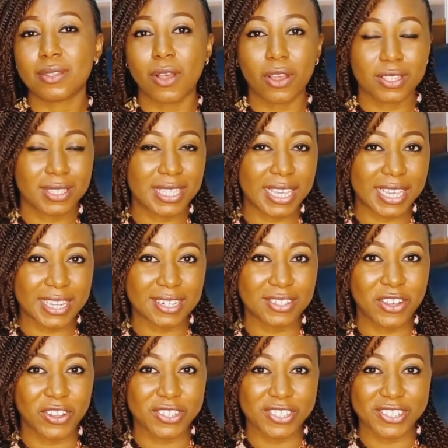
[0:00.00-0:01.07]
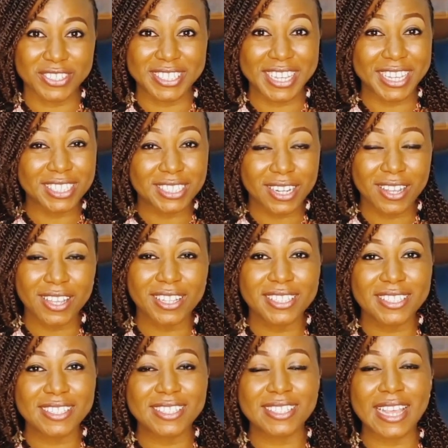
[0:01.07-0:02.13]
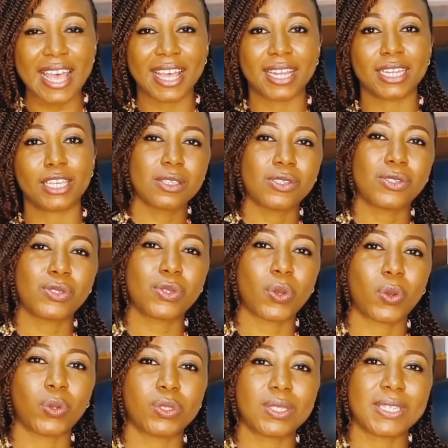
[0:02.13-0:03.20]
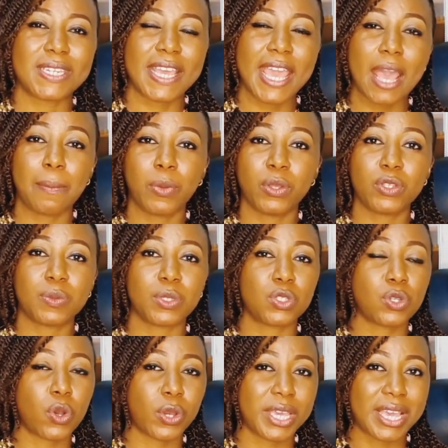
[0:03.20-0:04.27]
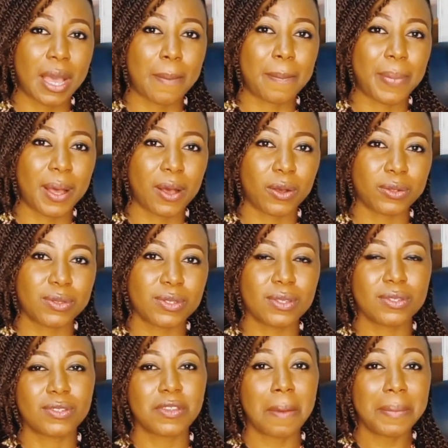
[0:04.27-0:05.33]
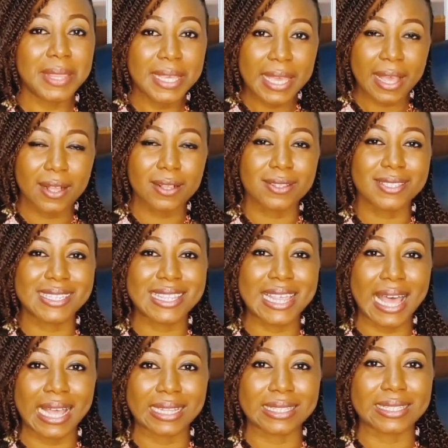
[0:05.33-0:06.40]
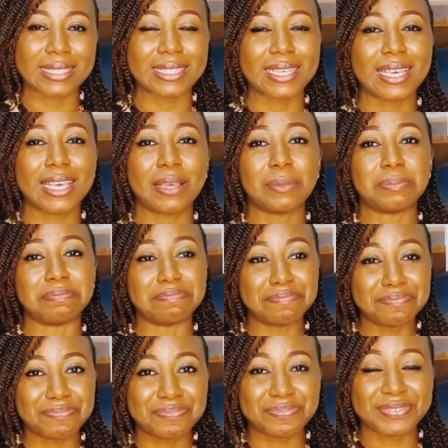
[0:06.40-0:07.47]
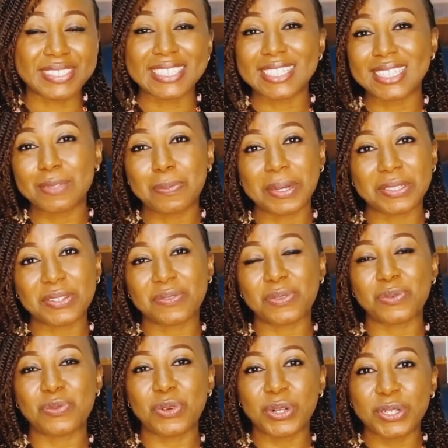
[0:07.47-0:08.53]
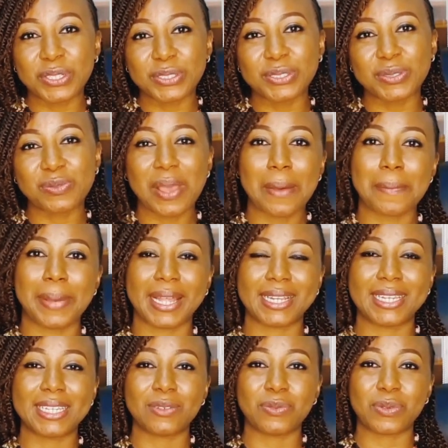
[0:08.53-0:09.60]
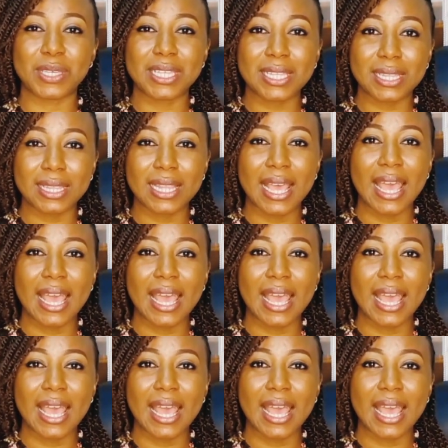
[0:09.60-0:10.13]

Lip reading: skin consultations. And so today I'm going to be talking about something else that in this part of the world we are battling with,